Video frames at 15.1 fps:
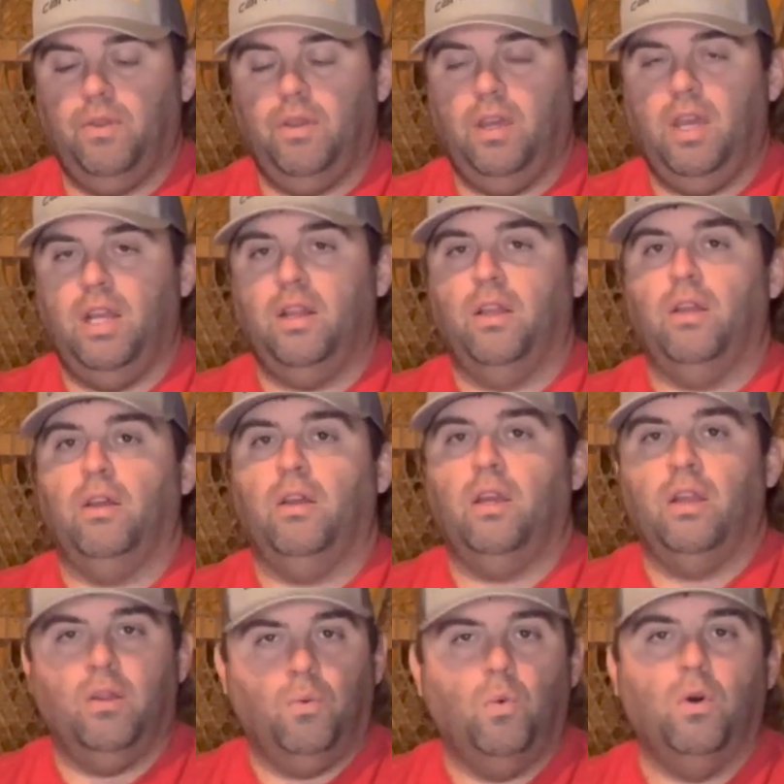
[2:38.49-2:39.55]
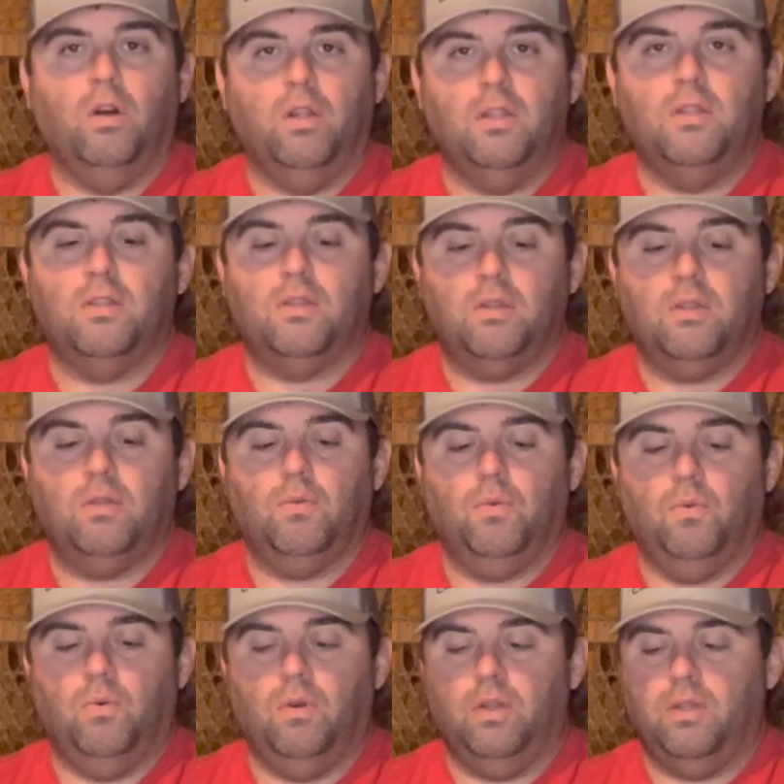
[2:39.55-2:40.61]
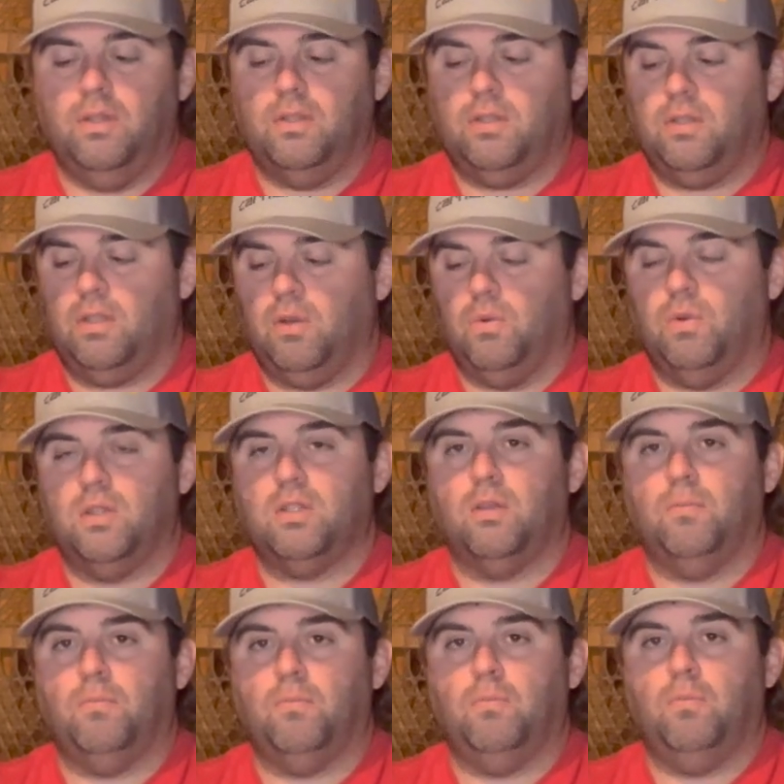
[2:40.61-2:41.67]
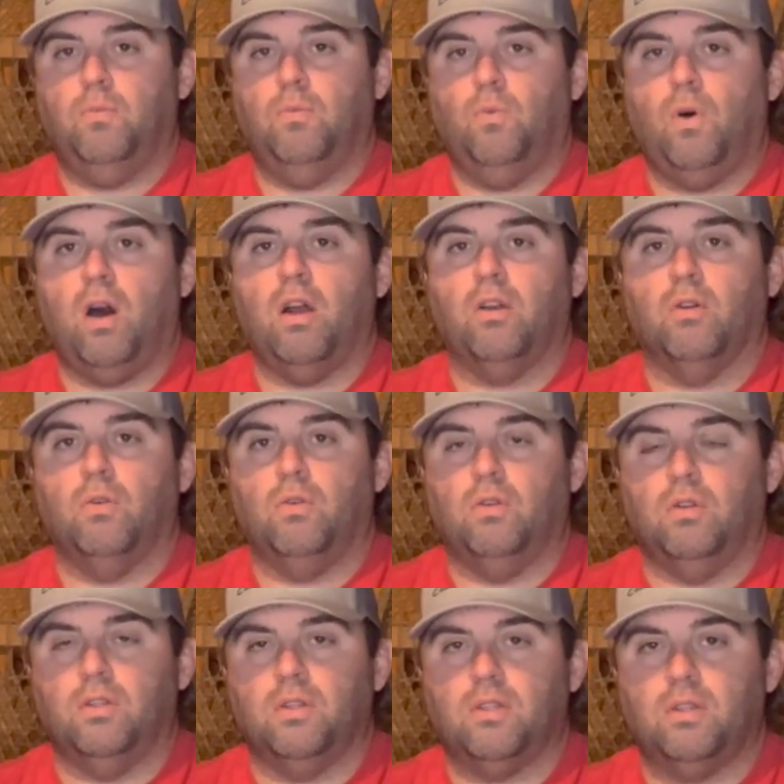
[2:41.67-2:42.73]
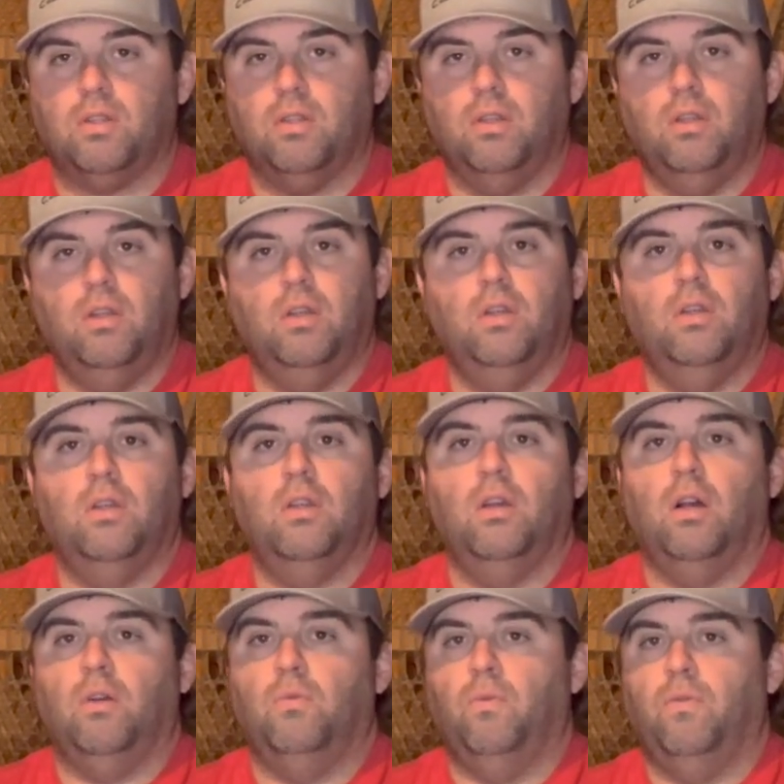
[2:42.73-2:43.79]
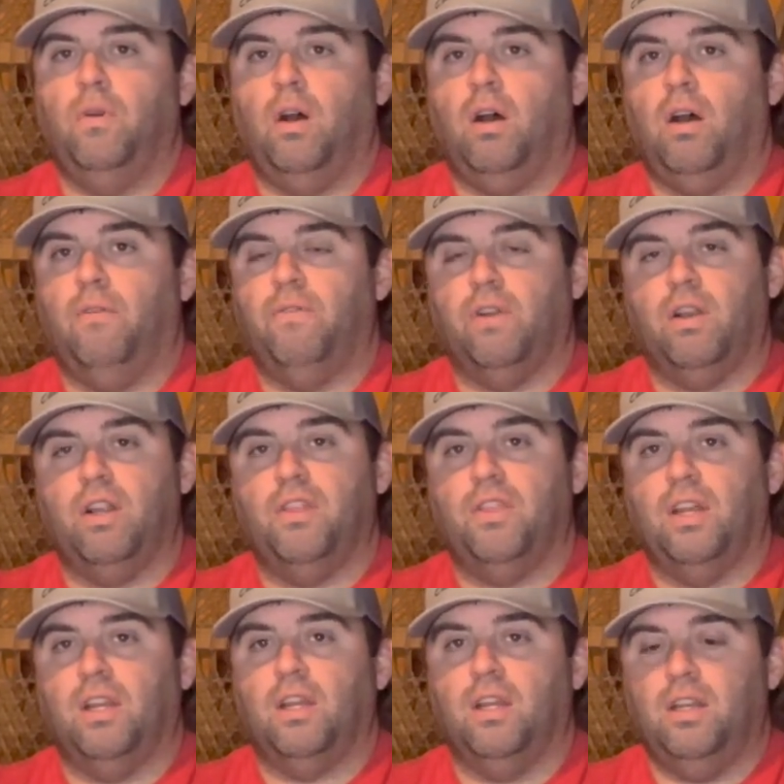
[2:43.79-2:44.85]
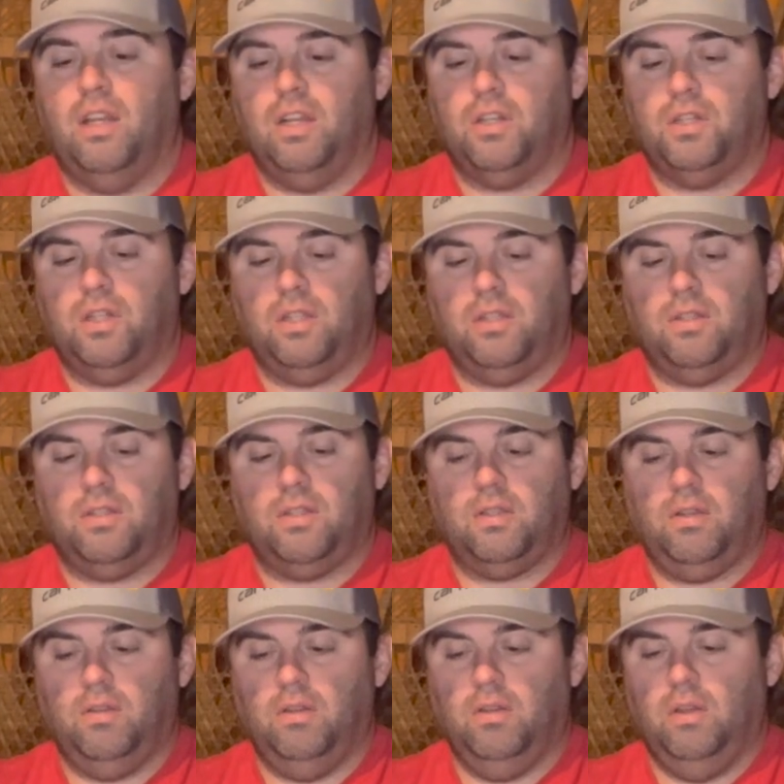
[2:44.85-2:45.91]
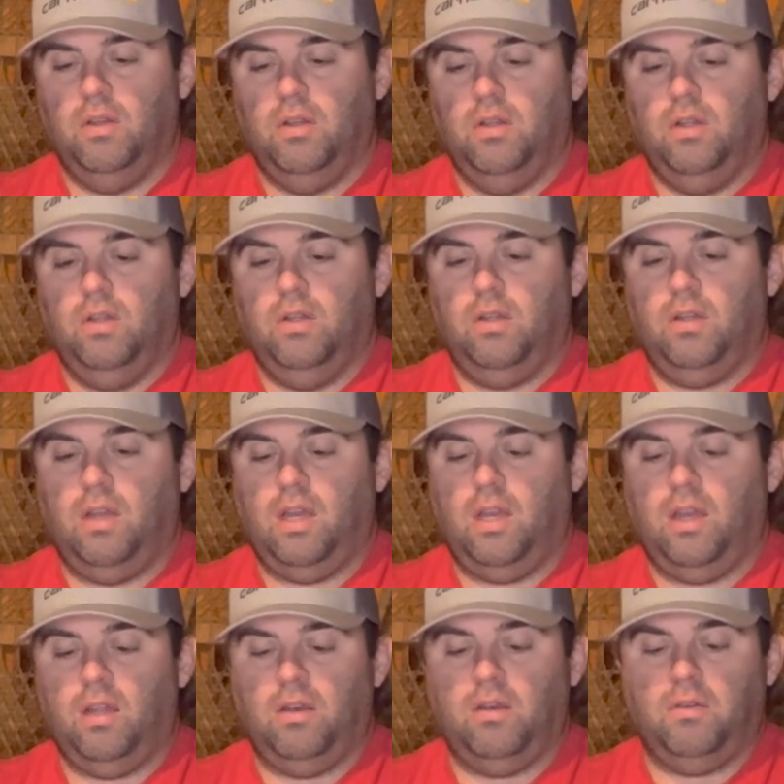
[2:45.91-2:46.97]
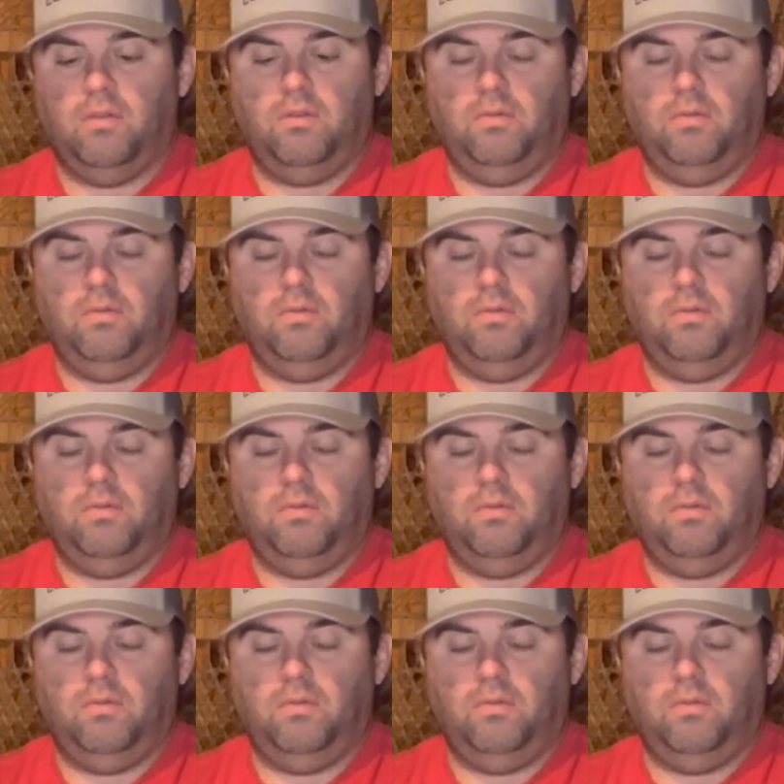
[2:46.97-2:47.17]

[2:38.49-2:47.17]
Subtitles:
in the woods was there was some water holes, very thin conditions, and